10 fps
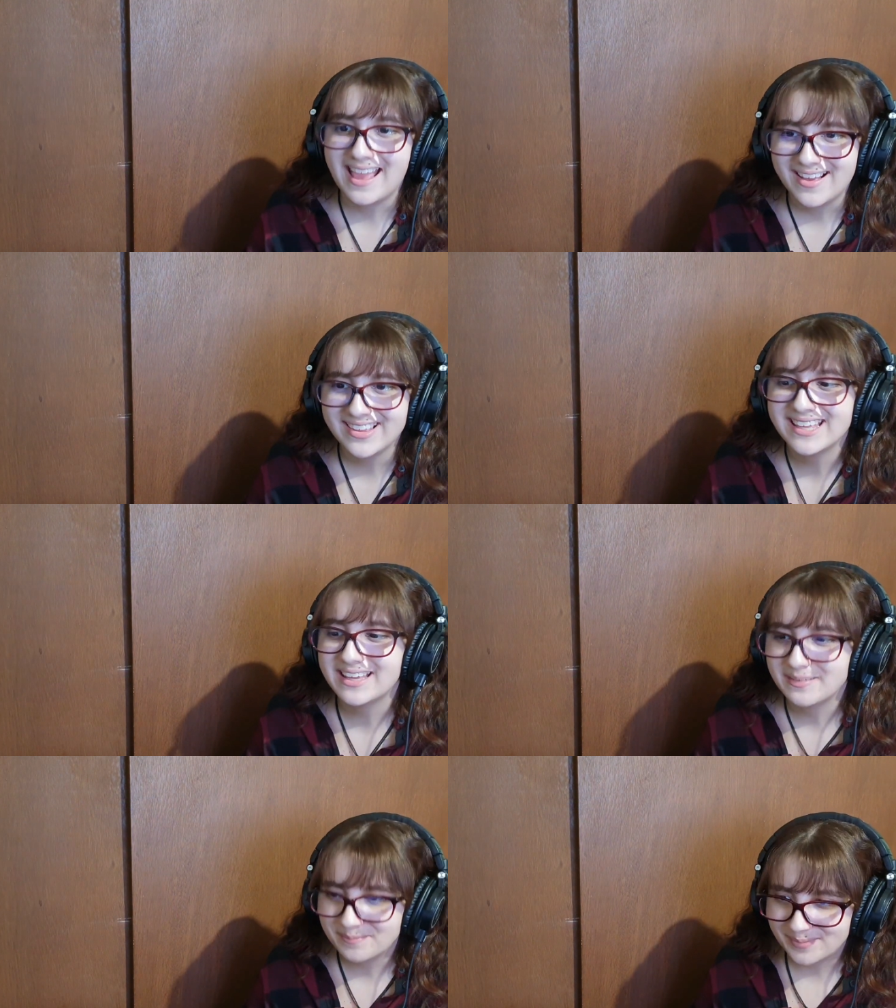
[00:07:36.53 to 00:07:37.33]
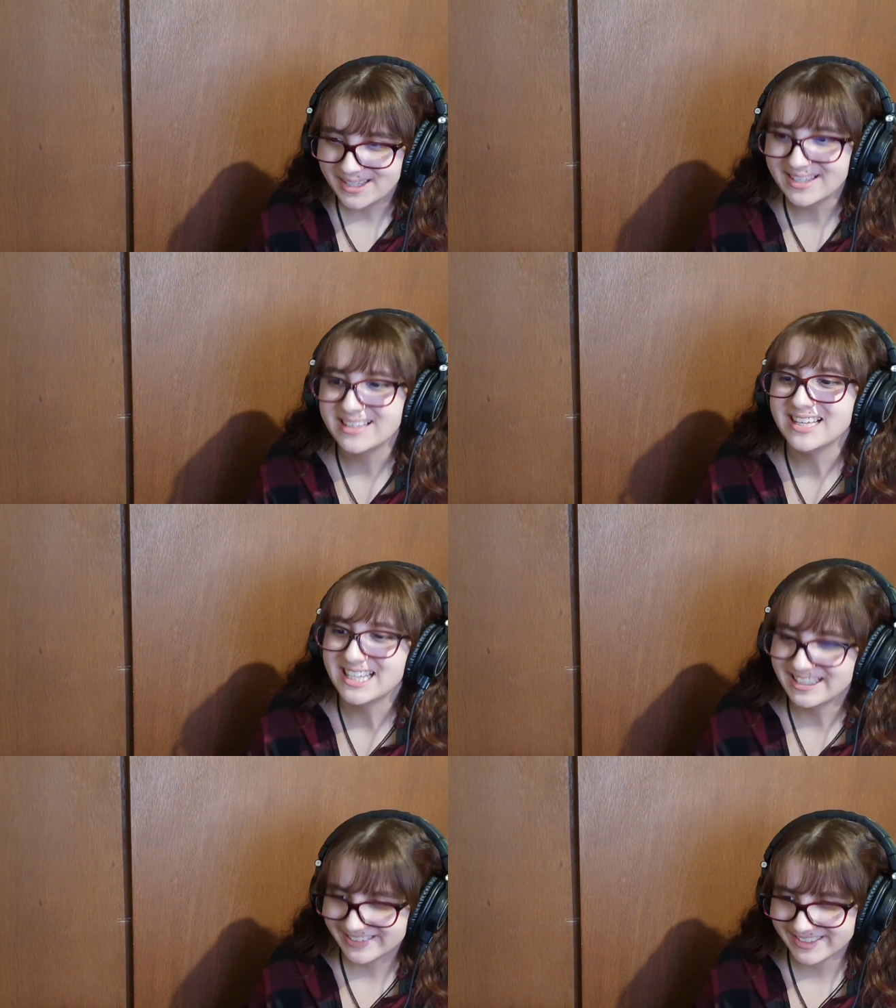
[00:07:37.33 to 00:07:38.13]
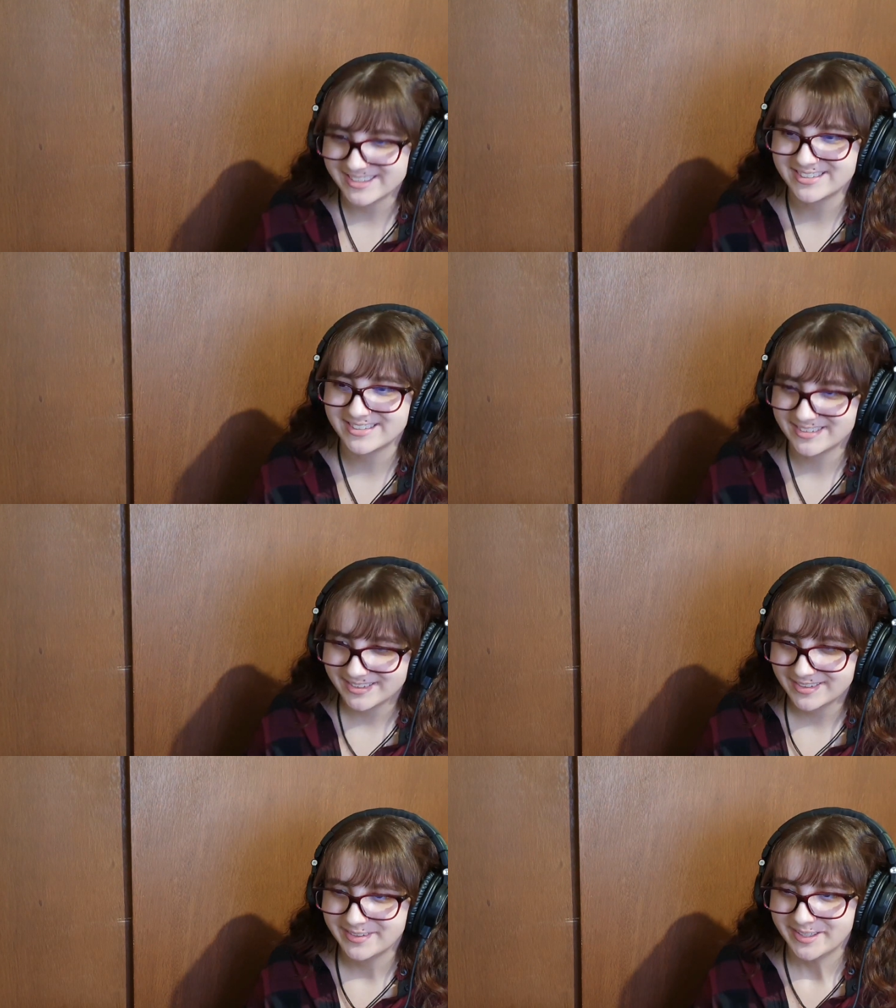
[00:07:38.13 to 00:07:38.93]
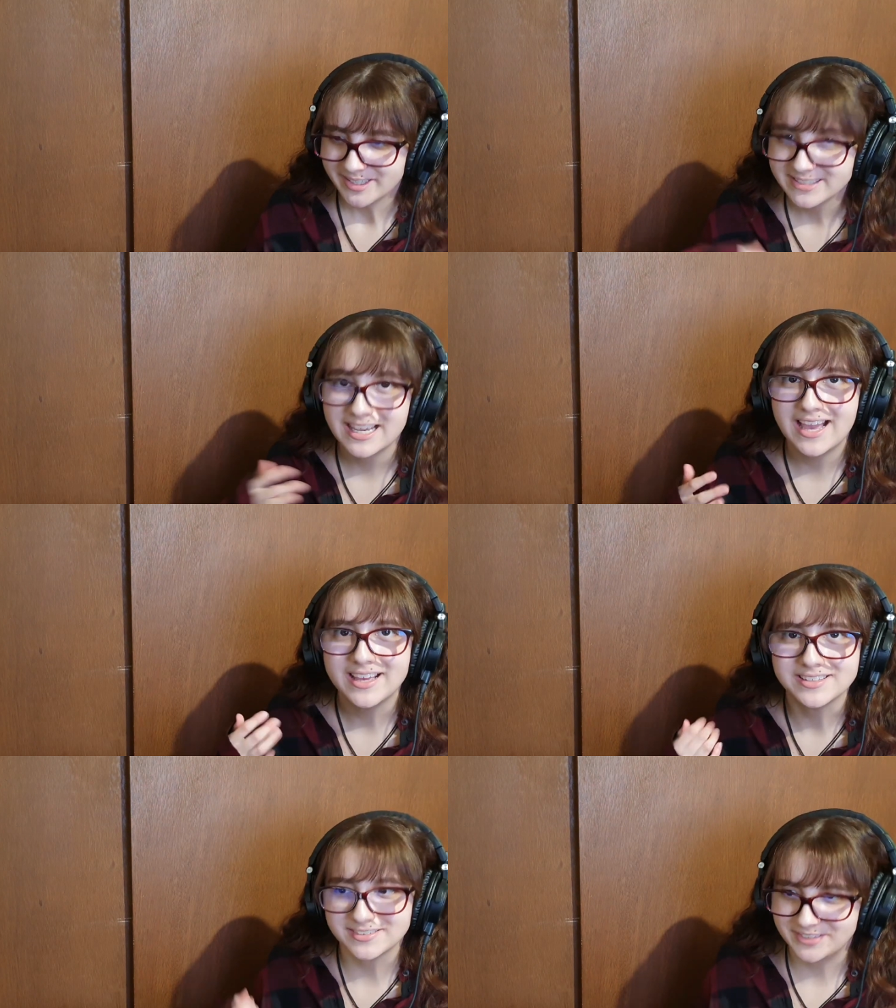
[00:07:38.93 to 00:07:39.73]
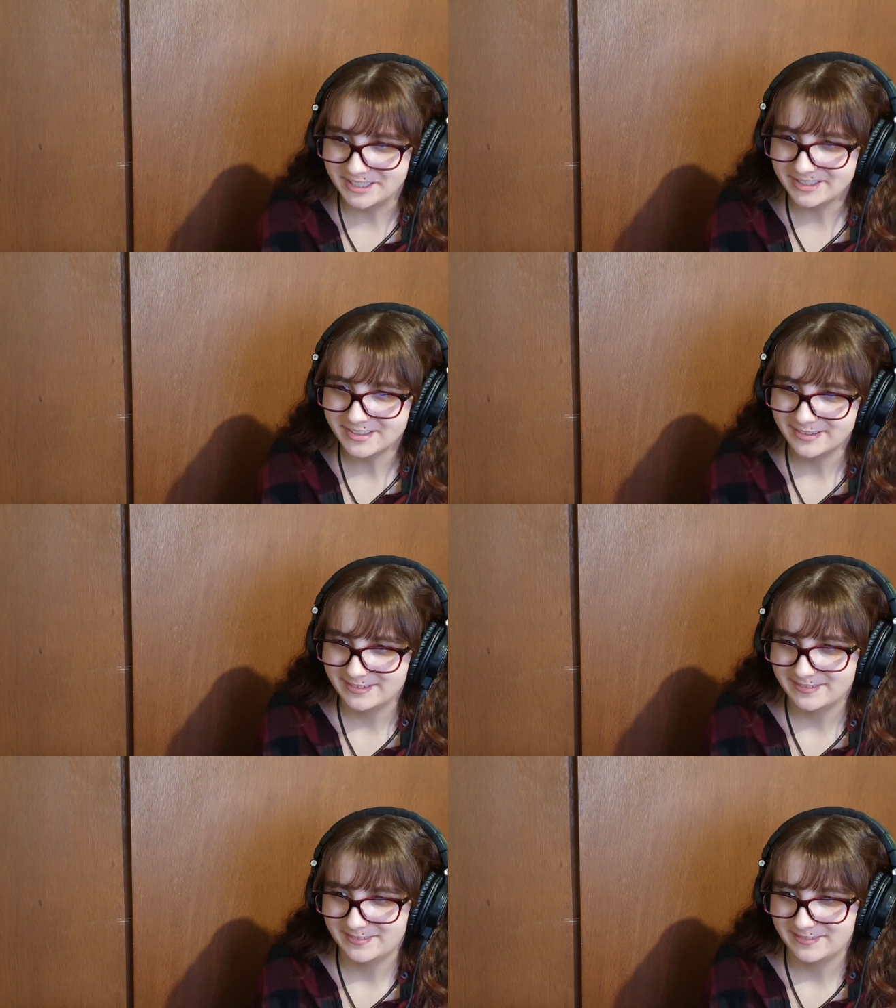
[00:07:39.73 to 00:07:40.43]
Now I can be his... Taz, right?